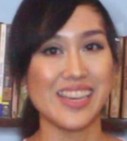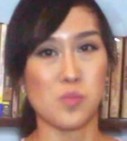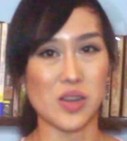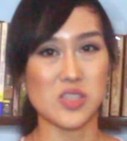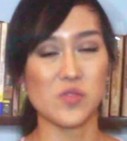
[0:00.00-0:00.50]

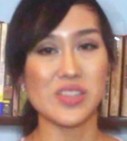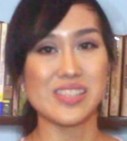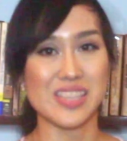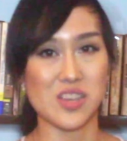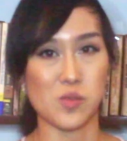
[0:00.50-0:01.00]
Parts of its
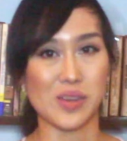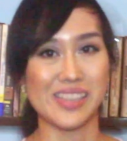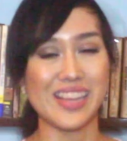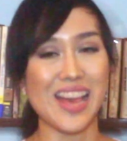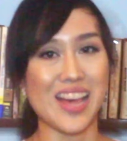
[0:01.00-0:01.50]

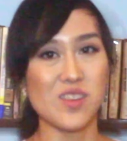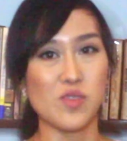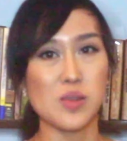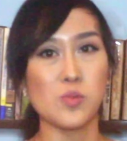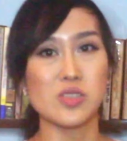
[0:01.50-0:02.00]
sequel, El
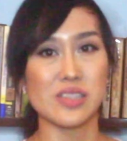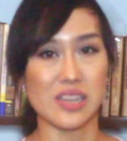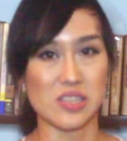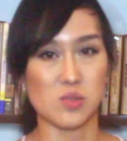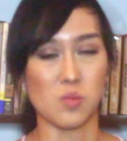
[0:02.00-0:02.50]

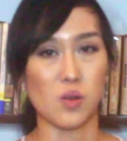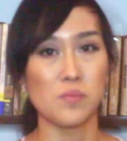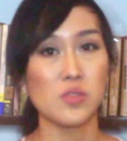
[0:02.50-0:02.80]
Filibusterismo,